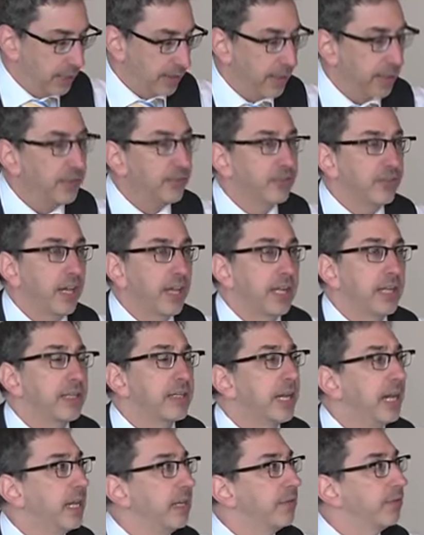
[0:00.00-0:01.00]
they set a
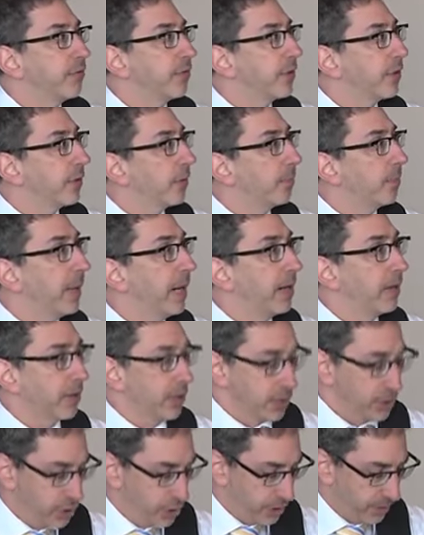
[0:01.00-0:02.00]
date for their
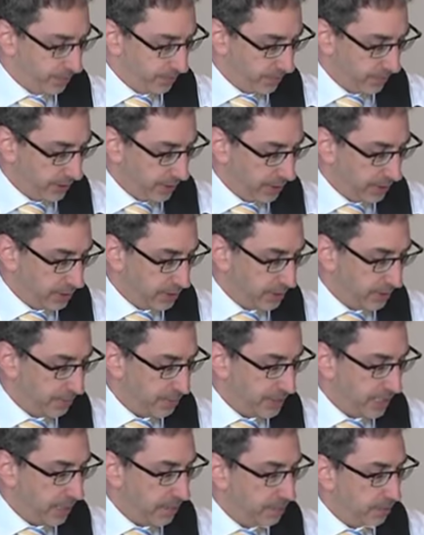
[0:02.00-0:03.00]
marriage in
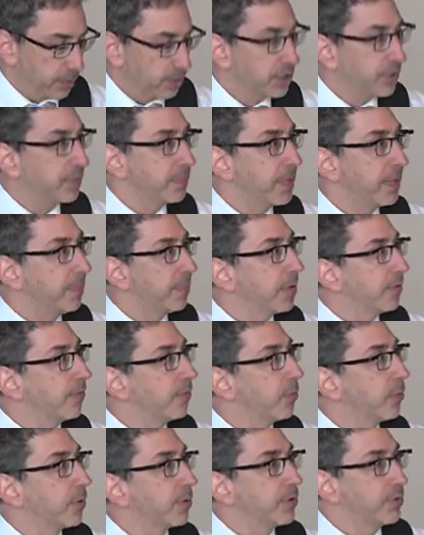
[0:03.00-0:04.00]
September the
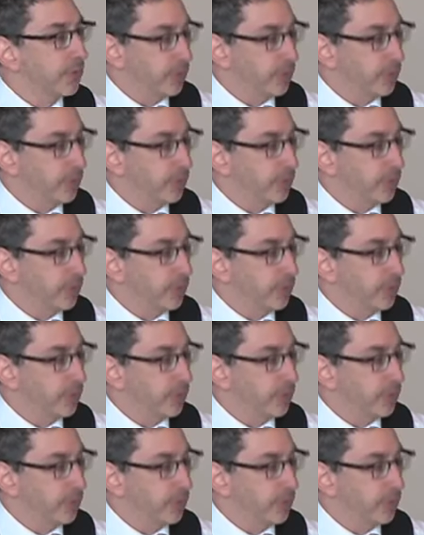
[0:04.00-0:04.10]
4th,